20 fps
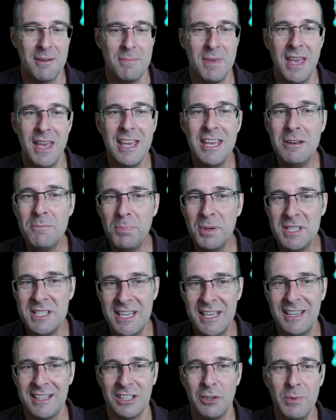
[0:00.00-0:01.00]
In
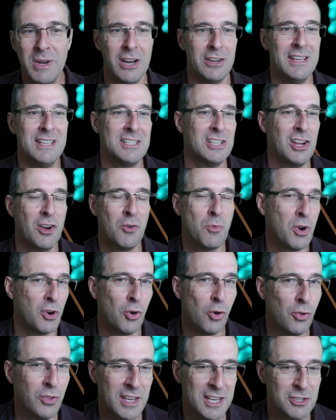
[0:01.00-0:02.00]
particular, we don't need to know what
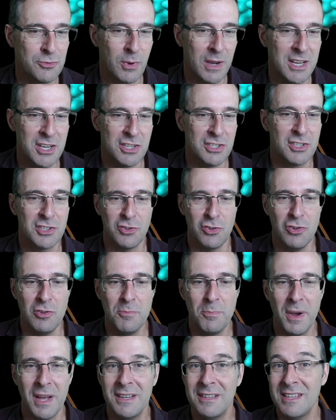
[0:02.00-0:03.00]
all these regions do,
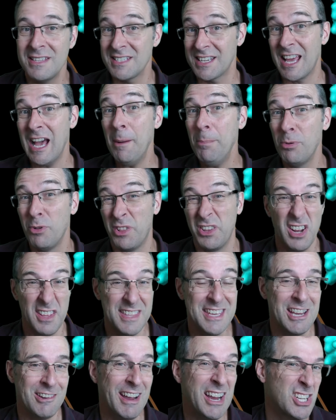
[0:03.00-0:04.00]
but there's a couple that I
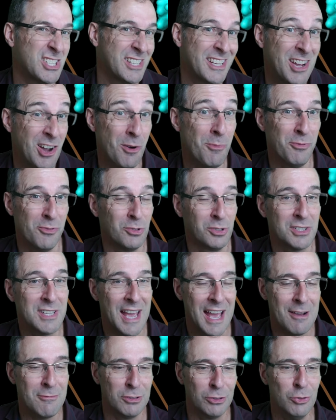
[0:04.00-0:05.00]
think are actually helpful to
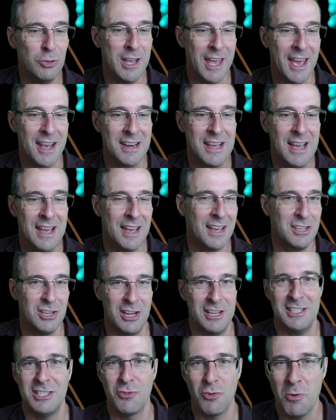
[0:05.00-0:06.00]
have a look at. You don't
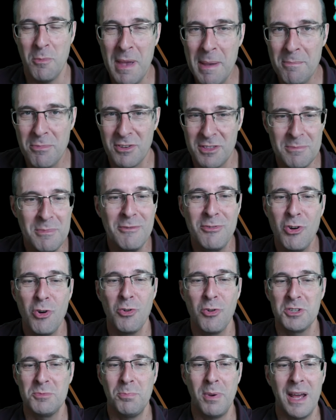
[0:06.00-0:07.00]
need to remember them, of
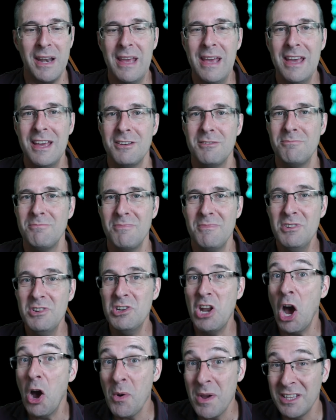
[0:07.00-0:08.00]
course, but
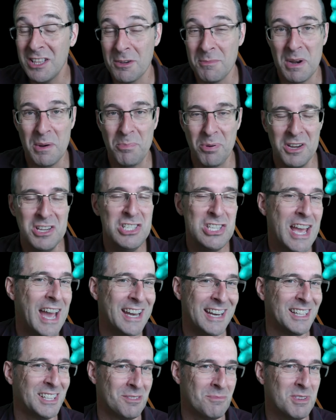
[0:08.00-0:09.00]
knowing them and
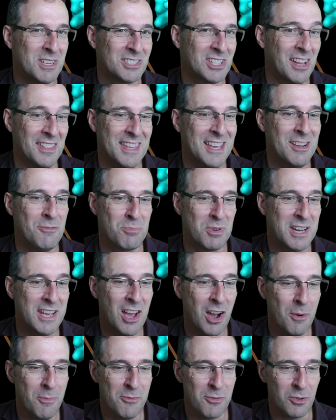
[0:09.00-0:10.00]
appreciating them is, I think, pretty
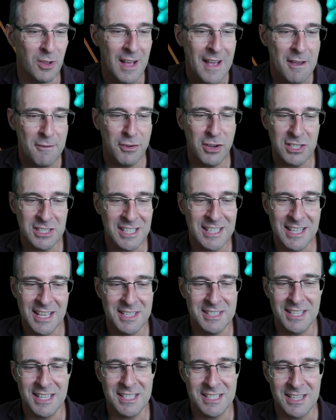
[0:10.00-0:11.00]
helpful. Firstly, there's
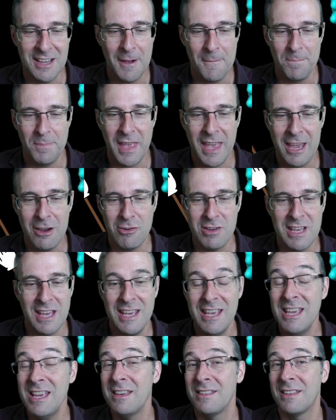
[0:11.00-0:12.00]
this area
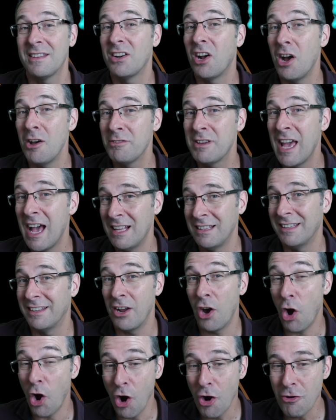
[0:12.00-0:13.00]
here that I've coloured
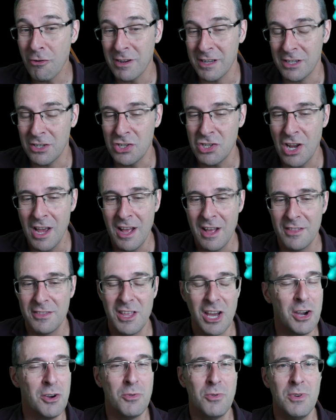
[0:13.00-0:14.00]
orange
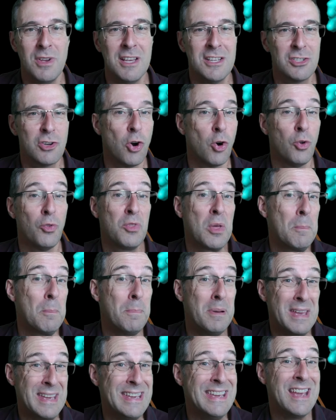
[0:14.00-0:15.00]
that is called the
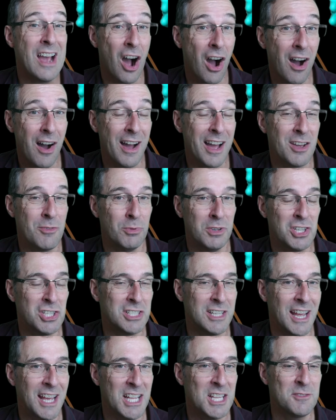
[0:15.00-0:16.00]
PI, which
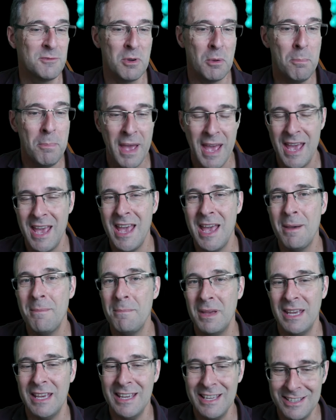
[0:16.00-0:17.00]
stands for PAM
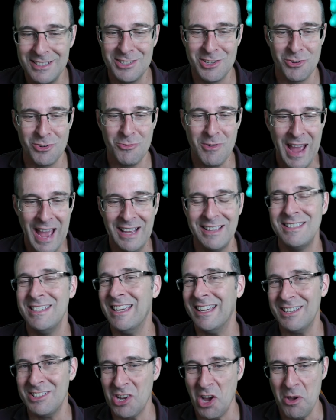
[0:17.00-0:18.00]

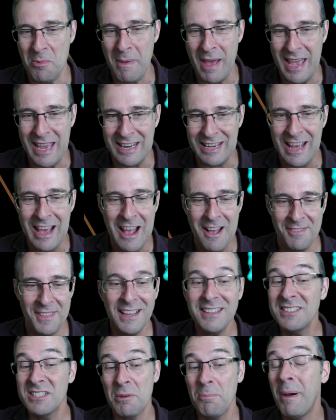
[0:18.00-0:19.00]
interacting domain.
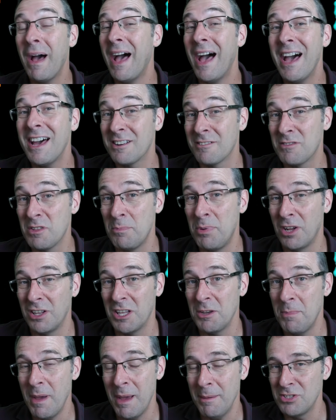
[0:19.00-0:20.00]
That's the part of the
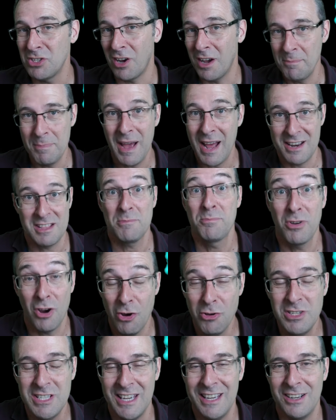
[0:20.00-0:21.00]
polypeptide, part of the
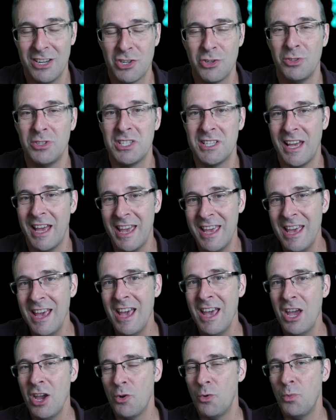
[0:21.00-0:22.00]
protein, I should say,
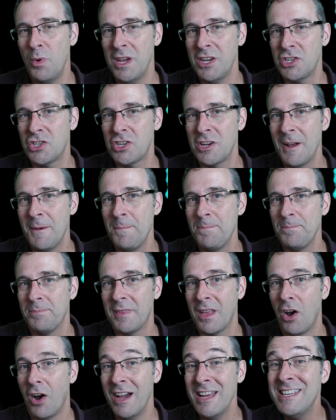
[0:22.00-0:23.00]
which
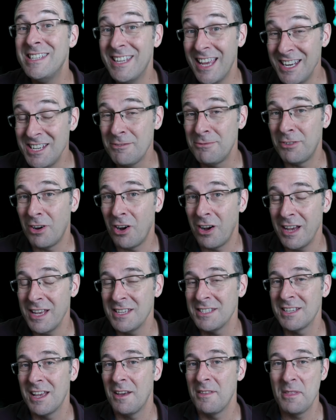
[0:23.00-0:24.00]

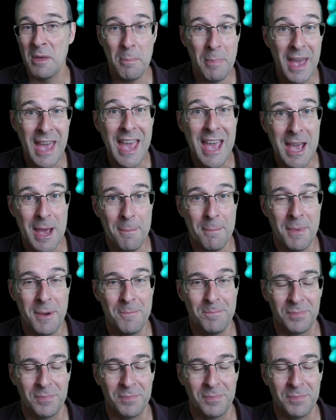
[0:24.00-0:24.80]
identifies the PAM.